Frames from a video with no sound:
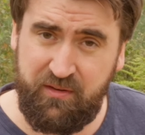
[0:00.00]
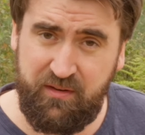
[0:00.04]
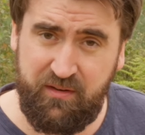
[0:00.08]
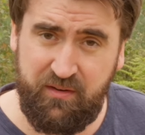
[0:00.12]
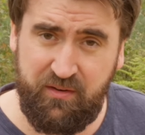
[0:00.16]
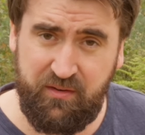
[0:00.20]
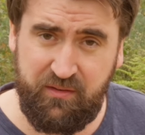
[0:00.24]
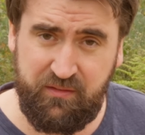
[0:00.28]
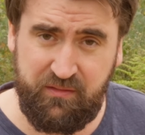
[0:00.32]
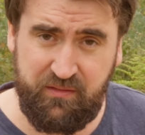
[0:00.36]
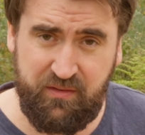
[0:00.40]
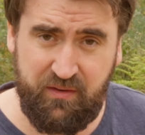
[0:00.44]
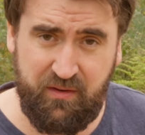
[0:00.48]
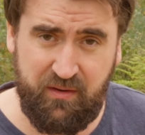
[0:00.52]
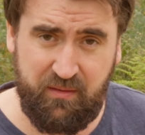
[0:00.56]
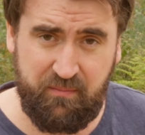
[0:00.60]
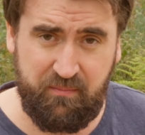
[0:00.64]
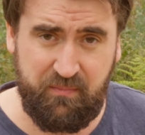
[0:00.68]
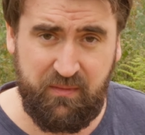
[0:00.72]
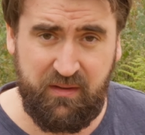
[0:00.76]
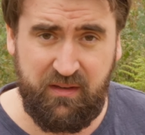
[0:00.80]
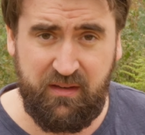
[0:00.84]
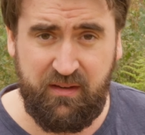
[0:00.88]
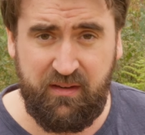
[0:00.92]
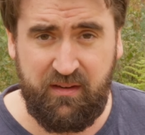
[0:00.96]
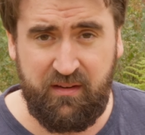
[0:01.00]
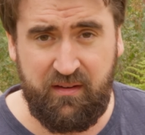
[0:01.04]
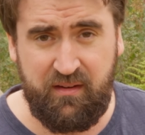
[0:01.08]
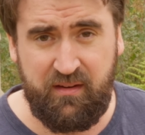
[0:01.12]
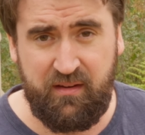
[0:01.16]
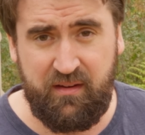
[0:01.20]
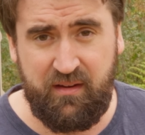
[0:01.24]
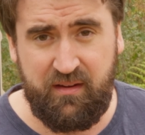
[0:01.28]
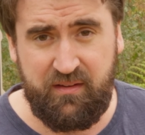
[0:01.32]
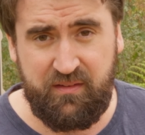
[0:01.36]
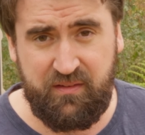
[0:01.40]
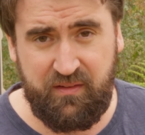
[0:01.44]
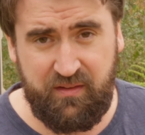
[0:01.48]
it on top.
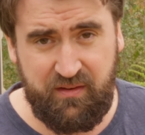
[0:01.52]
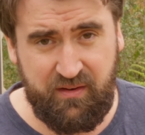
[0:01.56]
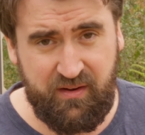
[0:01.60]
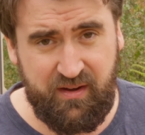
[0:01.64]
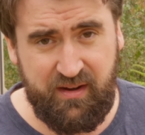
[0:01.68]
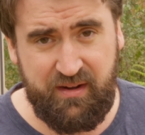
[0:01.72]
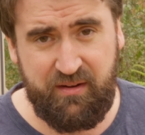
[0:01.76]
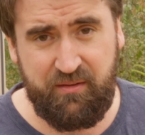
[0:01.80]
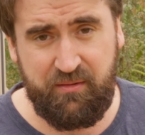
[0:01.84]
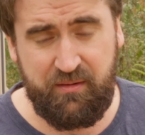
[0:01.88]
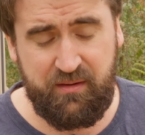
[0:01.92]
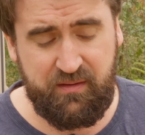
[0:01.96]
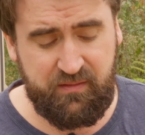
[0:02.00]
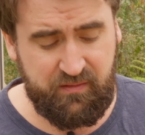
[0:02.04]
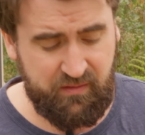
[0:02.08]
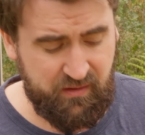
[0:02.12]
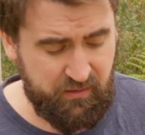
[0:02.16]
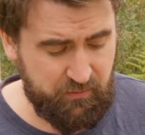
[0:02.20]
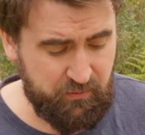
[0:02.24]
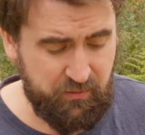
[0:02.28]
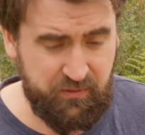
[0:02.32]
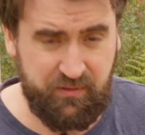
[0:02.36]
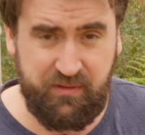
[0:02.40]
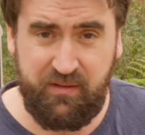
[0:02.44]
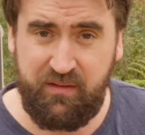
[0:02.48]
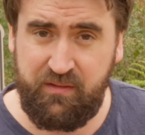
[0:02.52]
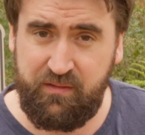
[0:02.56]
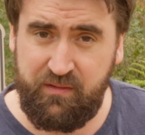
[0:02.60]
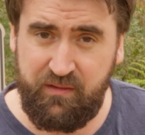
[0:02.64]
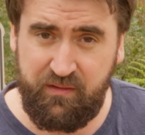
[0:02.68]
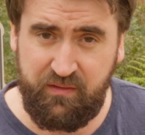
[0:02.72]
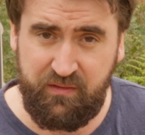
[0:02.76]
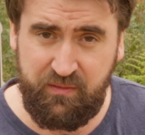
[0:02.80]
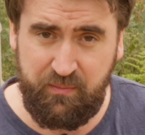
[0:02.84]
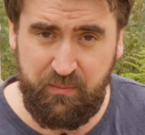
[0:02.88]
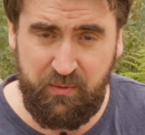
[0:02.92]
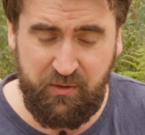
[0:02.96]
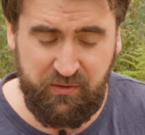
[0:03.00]
So the idea is I want this to
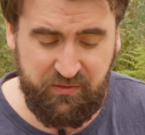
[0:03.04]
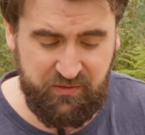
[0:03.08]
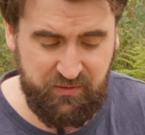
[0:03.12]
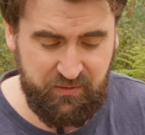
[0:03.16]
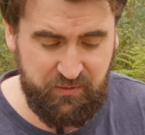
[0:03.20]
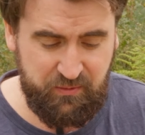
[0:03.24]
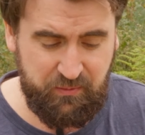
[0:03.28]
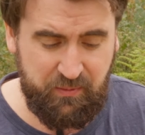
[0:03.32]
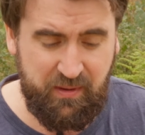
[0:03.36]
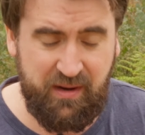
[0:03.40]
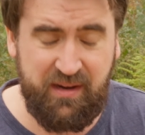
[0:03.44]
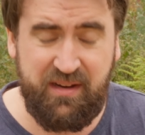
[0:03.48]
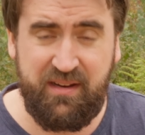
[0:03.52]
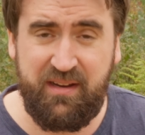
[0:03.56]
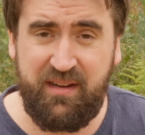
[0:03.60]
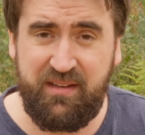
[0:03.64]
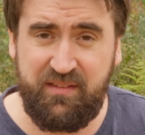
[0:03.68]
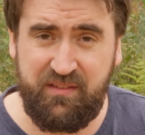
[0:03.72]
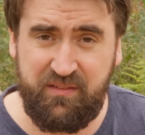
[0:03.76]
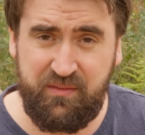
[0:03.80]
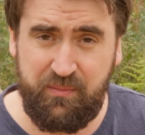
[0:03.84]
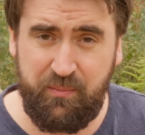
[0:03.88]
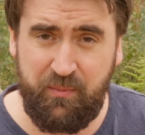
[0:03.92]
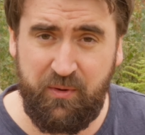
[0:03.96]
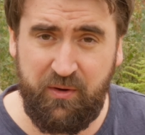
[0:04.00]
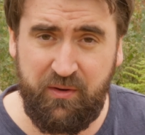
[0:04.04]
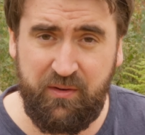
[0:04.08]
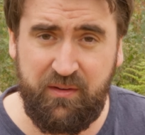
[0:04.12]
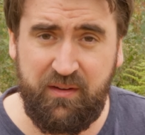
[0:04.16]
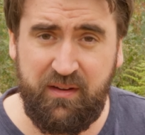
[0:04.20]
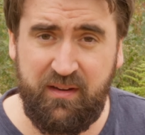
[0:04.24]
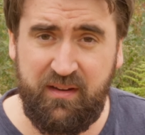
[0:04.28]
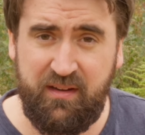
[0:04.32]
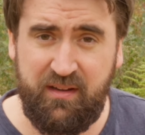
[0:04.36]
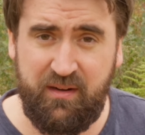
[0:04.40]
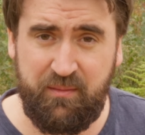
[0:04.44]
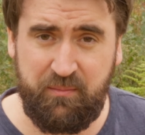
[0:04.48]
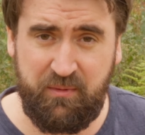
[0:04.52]
smoulder away and
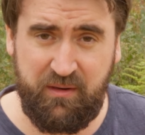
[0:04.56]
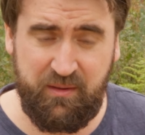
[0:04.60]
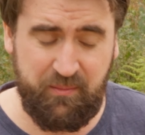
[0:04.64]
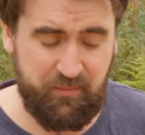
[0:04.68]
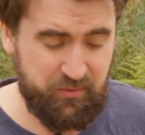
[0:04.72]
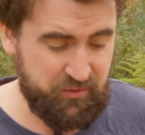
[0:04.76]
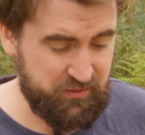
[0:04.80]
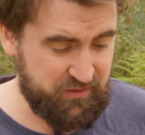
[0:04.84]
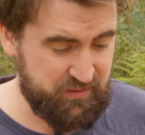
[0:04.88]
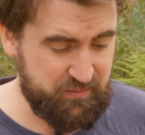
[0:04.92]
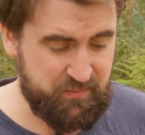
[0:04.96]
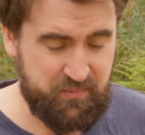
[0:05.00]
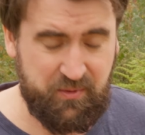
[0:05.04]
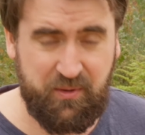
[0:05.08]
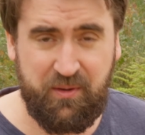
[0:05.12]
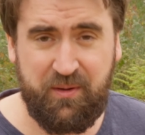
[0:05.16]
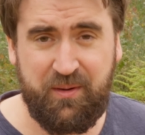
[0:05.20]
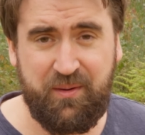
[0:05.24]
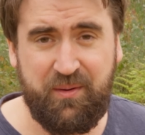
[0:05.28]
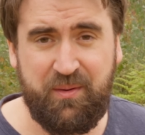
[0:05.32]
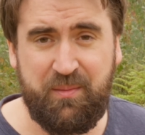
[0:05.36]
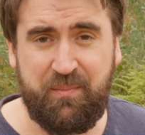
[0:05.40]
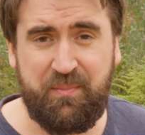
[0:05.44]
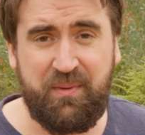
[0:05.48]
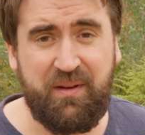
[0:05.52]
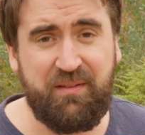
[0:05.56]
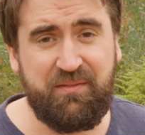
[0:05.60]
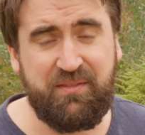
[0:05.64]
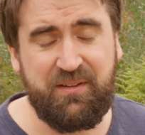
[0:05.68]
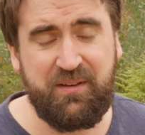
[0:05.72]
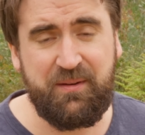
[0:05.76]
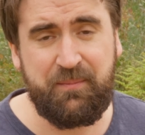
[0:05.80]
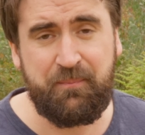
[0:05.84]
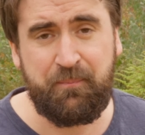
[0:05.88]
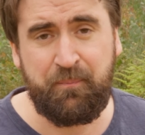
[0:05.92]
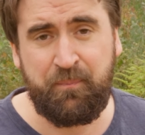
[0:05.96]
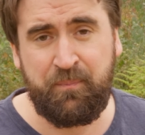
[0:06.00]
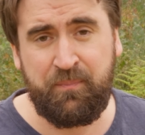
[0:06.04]
smoke, and I'm going to put the burger above
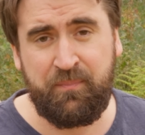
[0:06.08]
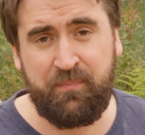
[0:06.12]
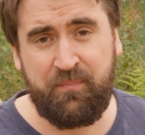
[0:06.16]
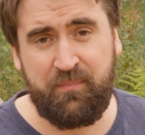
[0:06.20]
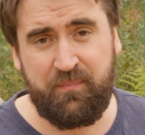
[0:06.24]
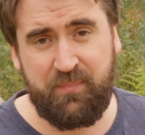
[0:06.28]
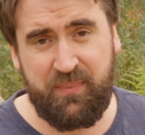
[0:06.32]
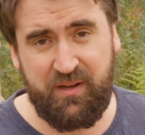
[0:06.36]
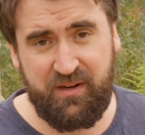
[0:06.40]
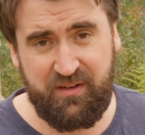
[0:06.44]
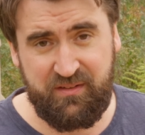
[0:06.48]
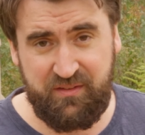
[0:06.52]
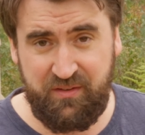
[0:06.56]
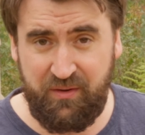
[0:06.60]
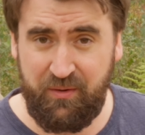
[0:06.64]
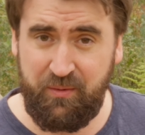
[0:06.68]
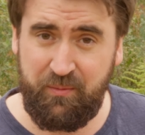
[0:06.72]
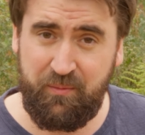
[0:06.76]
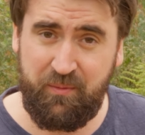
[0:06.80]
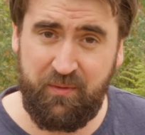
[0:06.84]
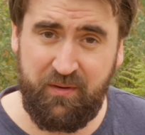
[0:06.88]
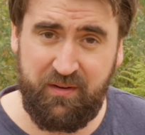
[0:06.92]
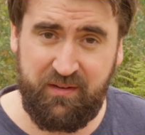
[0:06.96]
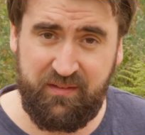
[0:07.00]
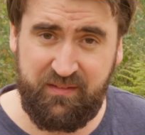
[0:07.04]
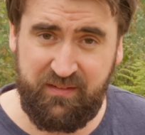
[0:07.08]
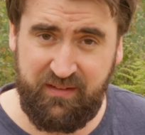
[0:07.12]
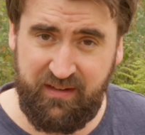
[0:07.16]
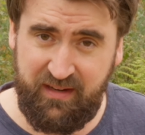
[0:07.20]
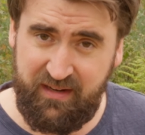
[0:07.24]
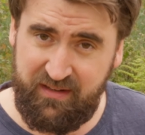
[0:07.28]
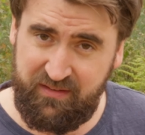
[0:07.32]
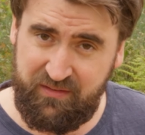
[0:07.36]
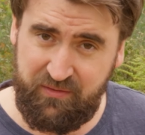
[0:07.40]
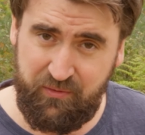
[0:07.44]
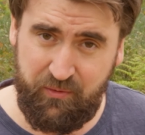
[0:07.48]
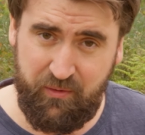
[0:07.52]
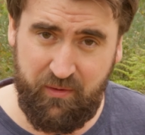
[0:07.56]
it, but I don't want it to
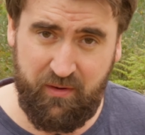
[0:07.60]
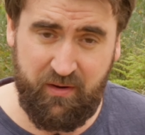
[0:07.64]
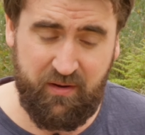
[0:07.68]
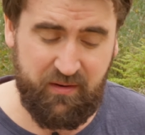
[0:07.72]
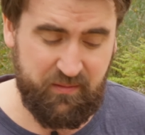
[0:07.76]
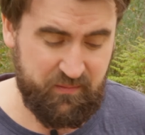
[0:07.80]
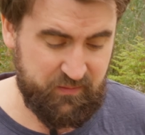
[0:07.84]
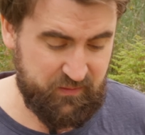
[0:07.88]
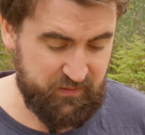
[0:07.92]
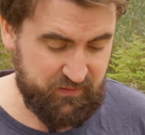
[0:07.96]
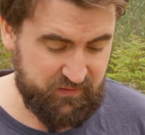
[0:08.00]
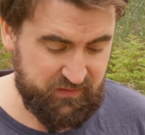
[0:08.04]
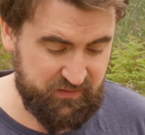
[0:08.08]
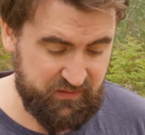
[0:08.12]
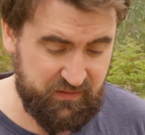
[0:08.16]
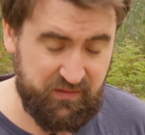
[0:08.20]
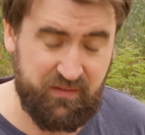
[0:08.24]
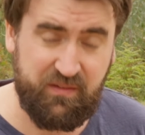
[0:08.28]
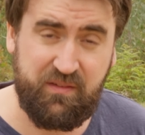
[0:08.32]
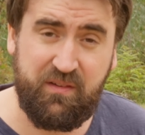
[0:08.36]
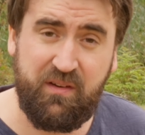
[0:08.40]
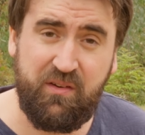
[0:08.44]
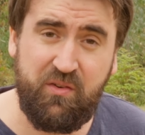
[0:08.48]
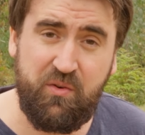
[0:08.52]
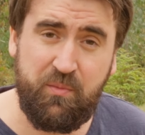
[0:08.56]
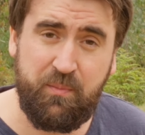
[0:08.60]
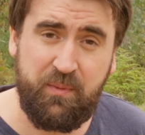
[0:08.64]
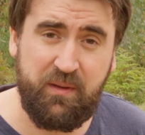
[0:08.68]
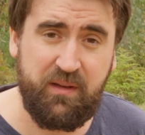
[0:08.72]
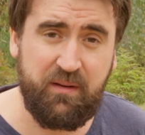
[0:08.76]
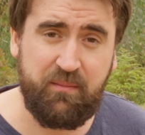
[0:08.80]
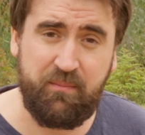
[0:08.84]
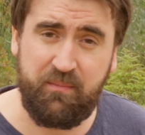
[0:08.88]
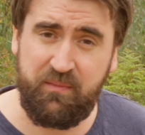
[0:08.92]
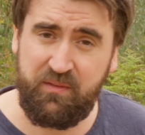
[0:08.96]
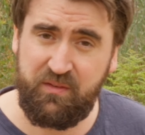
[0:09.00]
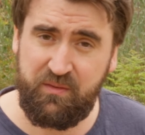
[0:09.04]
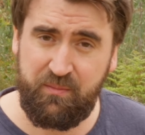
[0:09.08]
get too hot. So it's just a single
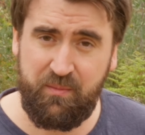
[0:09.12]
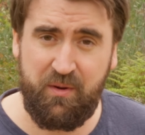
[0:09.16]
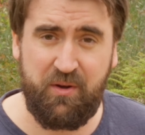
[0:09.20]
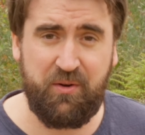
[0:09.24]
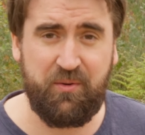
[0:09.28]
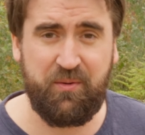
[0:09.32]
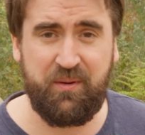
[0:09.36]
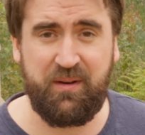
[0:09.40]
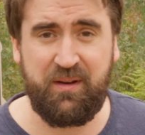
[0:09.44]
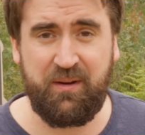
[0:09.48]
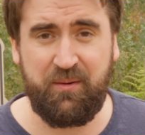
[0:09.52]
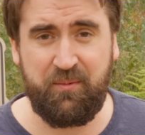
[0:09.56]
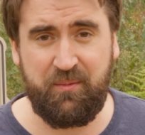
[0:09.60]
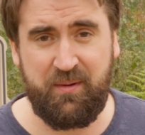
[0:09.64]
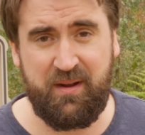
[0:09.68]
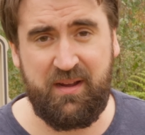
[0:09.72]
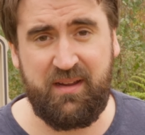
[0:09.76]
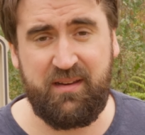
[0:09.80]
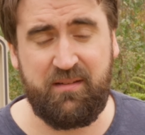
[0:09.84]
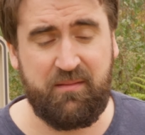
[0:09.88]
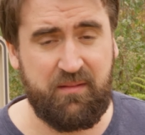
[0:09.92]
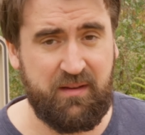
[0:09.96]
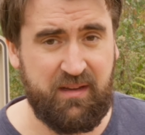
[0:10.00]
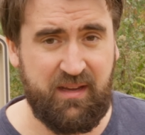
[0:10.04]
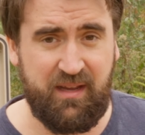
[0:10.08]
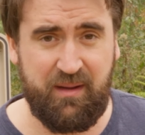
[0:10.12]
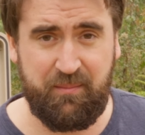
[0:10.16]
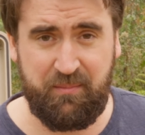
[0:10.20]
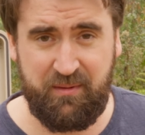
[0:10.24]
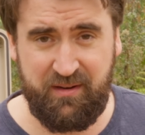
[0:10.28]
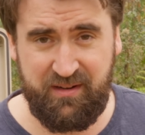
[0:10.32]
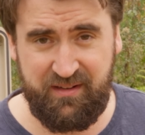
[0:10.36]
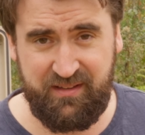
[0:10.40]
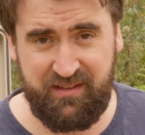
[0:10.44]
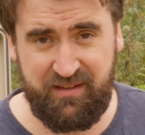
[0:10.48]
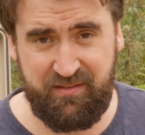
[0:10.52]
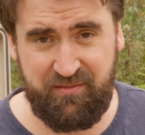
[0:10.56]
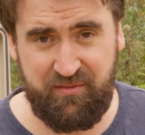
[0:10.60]
bit smouldering away. I'm
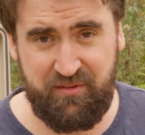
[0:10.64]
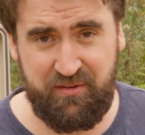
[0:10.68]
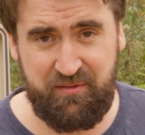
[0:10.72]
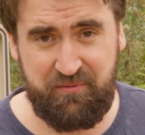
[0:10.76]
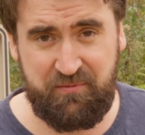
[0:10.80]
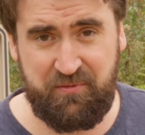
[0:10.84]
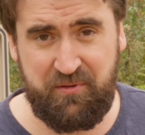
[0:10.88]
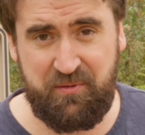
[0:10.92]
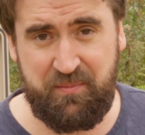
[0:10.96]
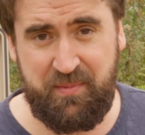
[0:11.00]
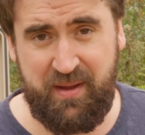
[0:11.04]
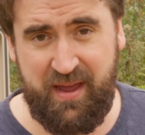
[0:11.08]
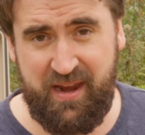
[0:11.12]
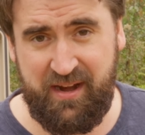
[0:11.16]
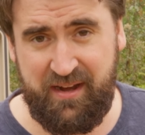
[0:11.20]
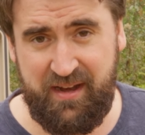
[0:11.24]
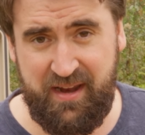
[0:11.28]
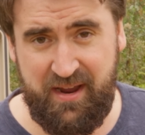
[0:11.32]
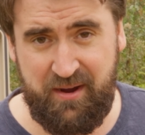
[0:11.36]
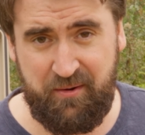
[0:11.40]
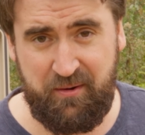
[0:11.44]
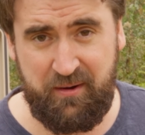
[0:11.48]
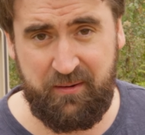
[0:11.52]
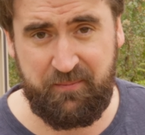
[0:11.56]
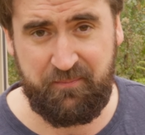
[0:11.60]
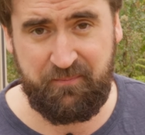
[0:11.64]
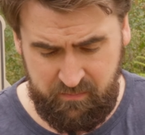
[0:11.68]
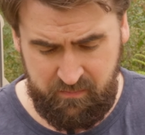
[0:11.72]
going to leave it for about an hour.